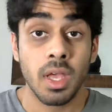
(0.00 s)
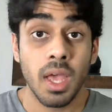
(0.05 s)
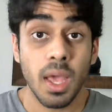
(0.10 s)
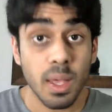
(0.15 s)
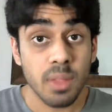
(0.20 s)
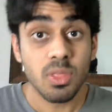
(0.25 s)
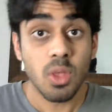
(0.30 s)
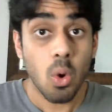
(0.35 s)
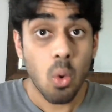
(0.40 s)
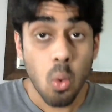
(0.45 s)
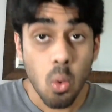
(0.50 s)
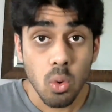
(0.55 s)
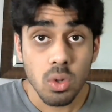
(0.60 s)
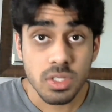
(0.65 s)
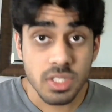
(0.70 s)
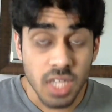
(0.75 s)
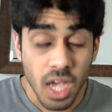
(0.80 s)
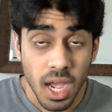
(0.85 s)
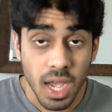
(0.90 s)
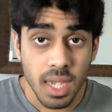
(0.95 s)
And the whole
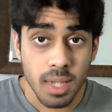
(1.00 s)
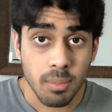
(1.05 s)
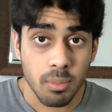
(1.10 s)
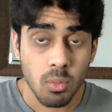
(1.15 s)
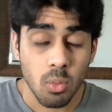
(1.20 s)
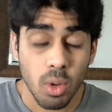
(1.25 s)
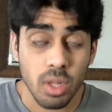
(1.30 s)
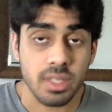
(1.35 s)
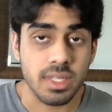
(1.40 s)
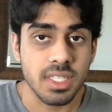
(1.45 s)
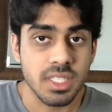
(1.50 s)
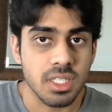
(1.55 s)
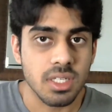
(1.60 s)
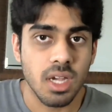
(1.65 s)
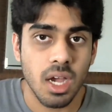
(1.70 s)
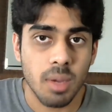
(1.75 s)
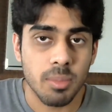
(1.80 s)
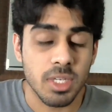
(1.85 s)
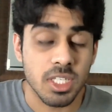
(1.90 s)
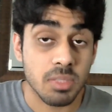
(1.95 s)
time, while
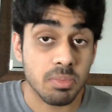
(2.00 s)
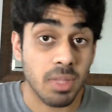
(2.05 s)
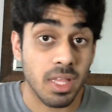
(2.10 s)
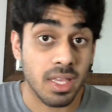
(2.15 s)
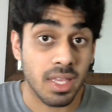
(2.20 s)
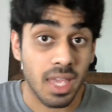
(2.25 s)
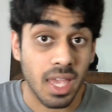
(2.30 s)
Ishigami is playing